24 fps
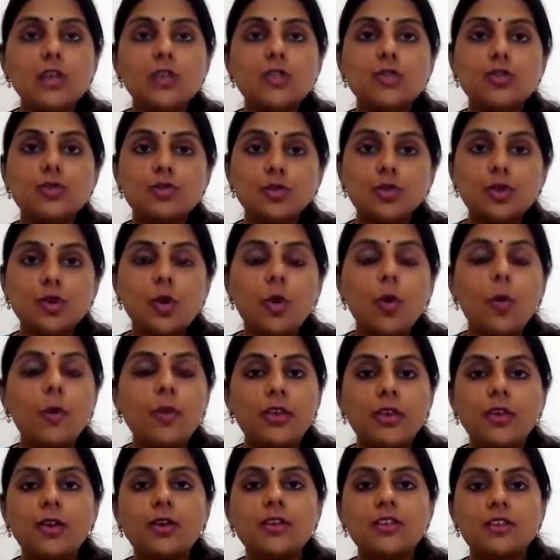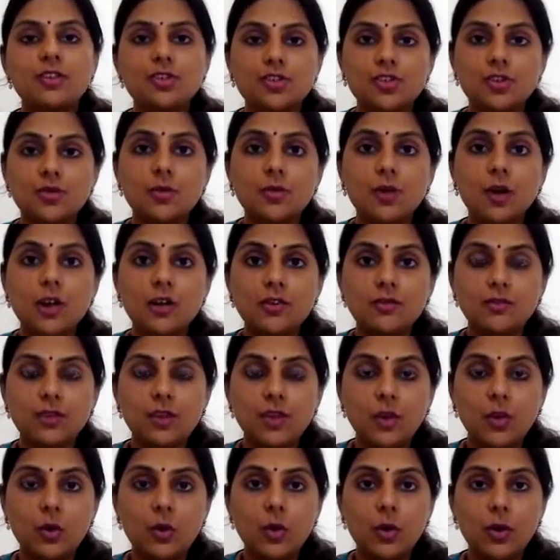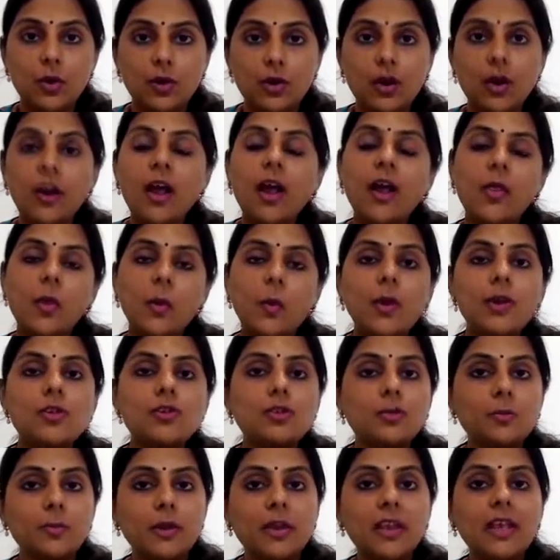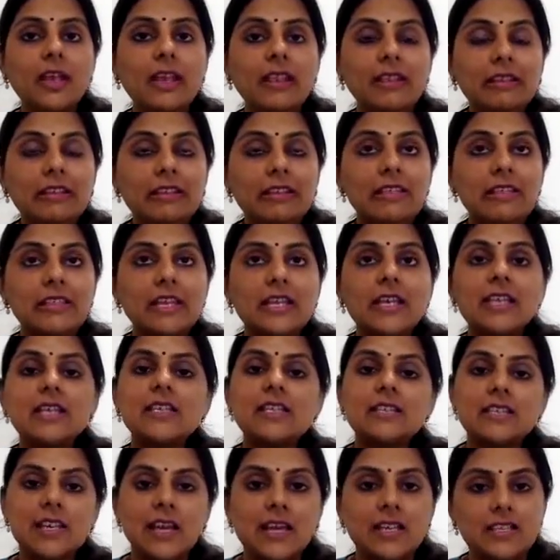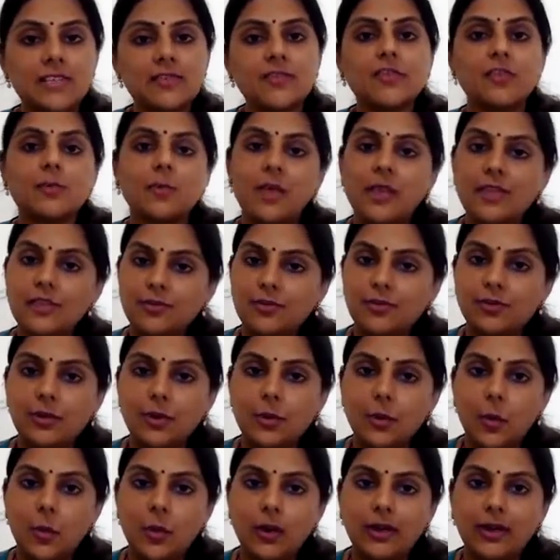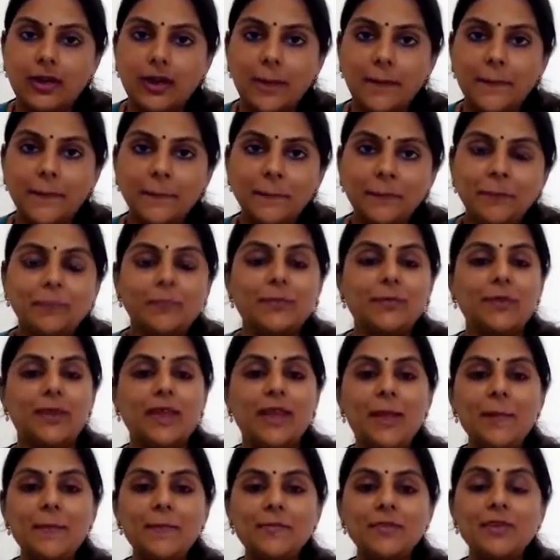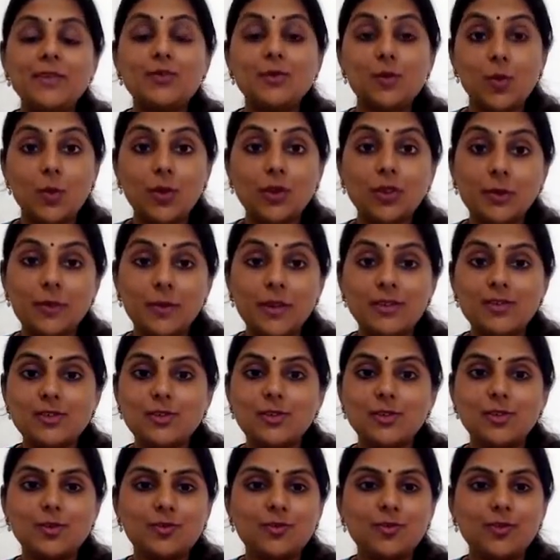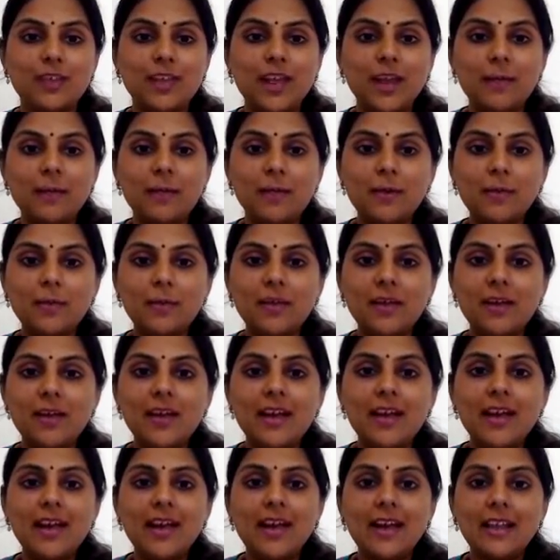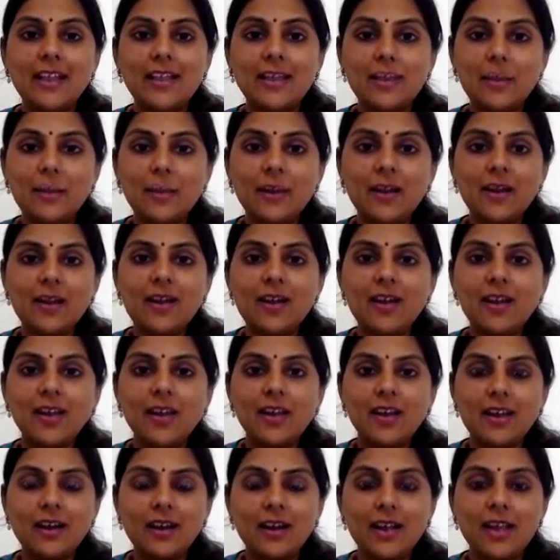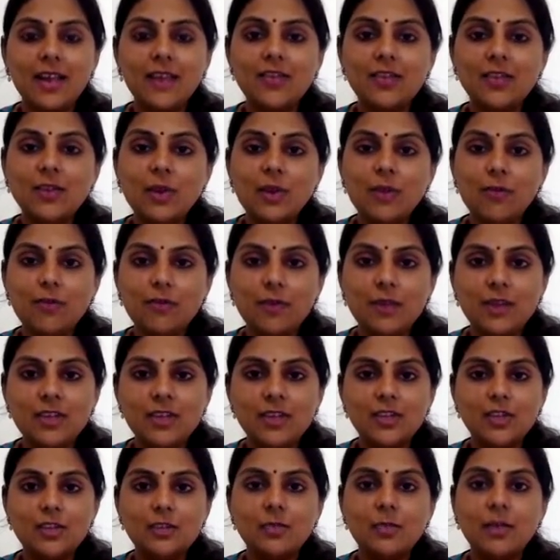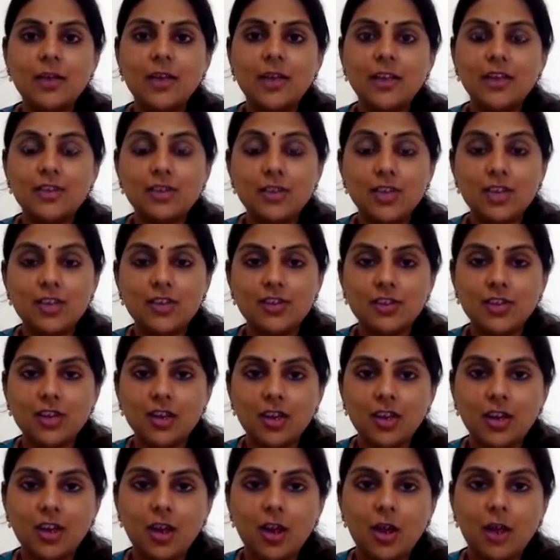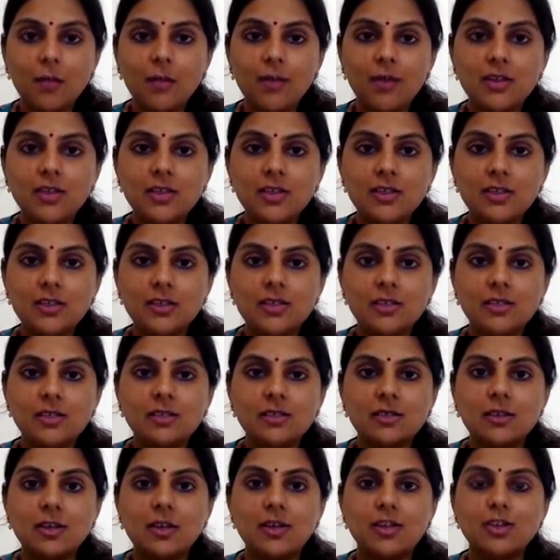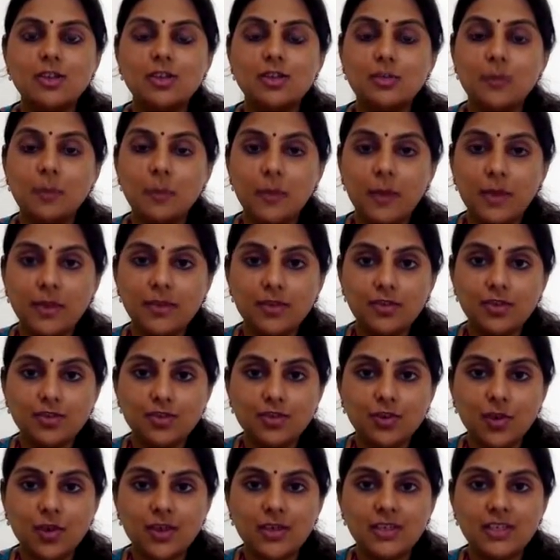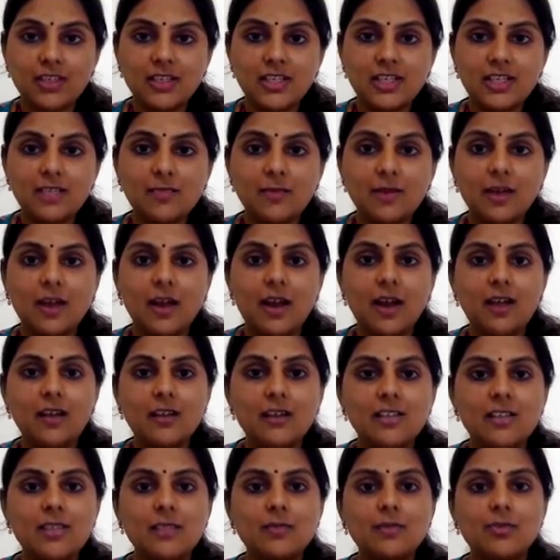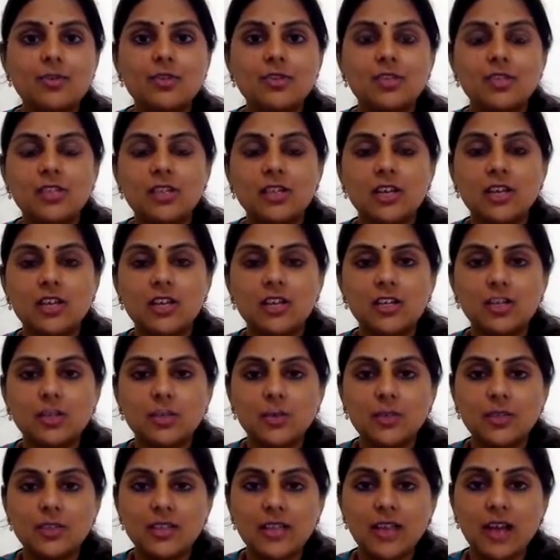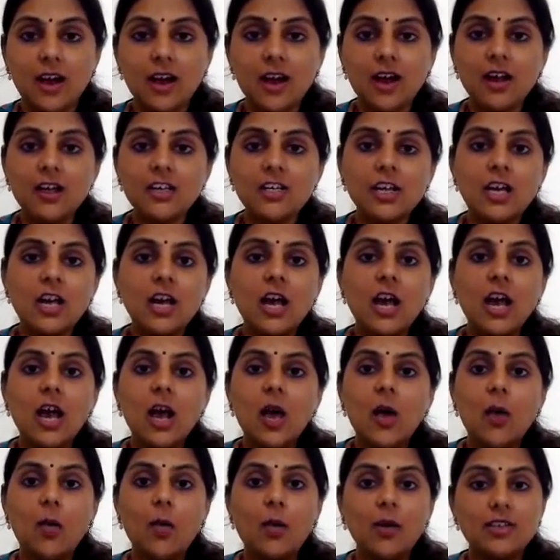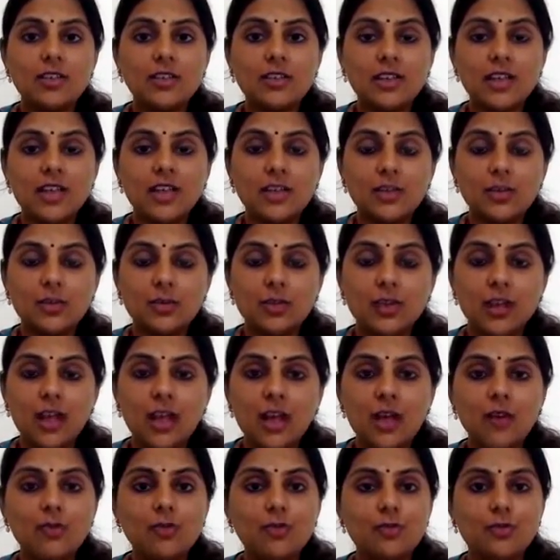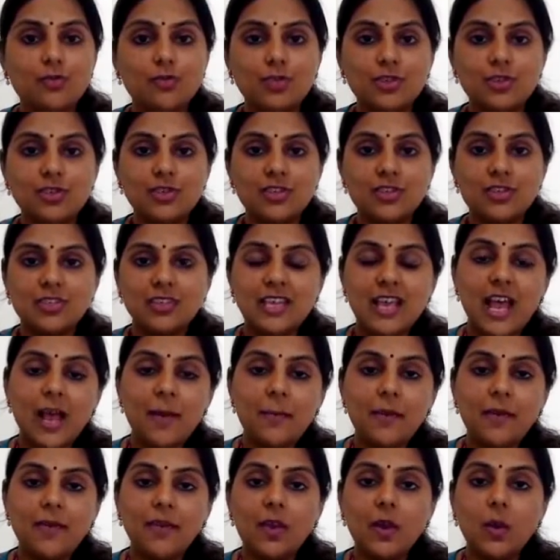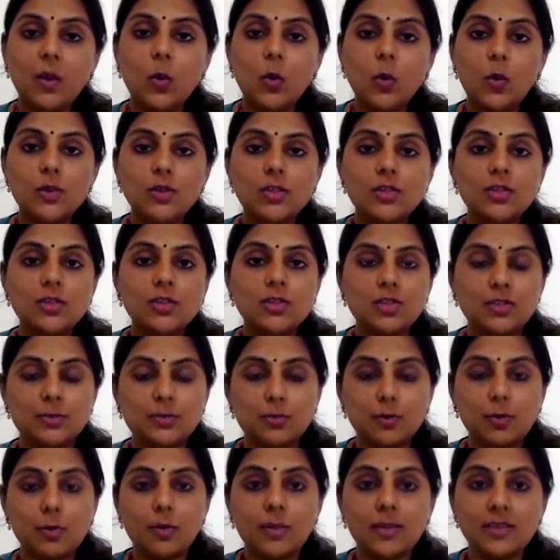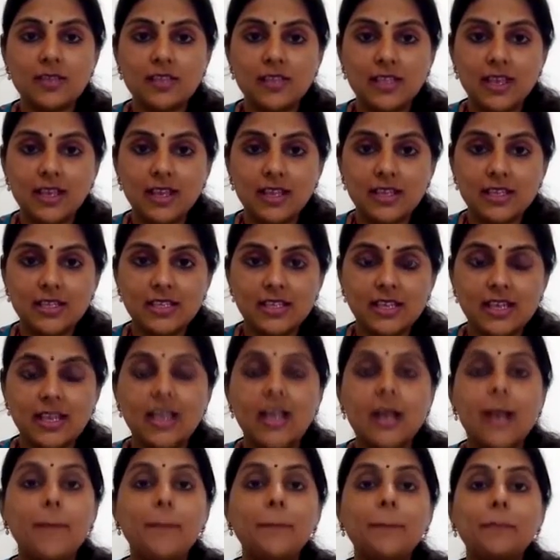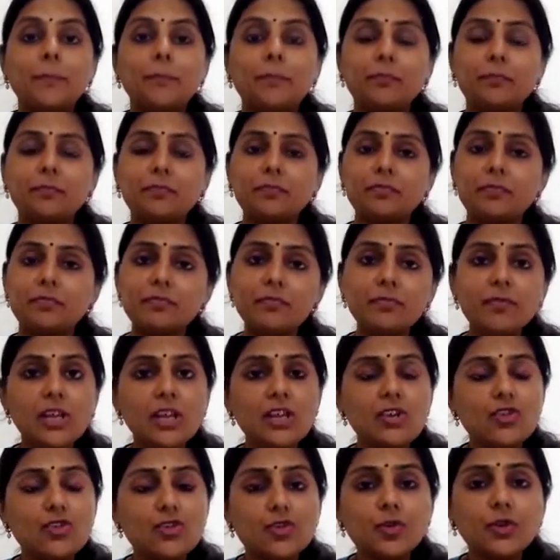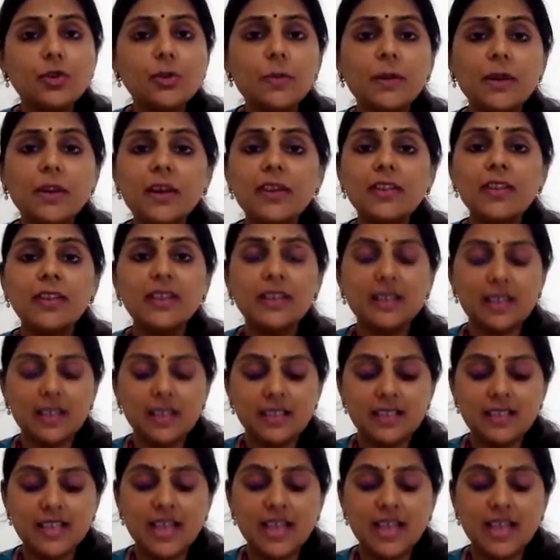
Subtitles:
to know whether your decision works for you or not. Otherwise, you'll be in this indecisive space for a long time. So all the best to you for that, Mamta. Deepika, even though I've pursued my education in commerce, due to my parents' choices, my heart seems to steer towards art. What can I do now to bridge this gap? Are there courses or diplomas that I can take up? Sure, Deepika, there is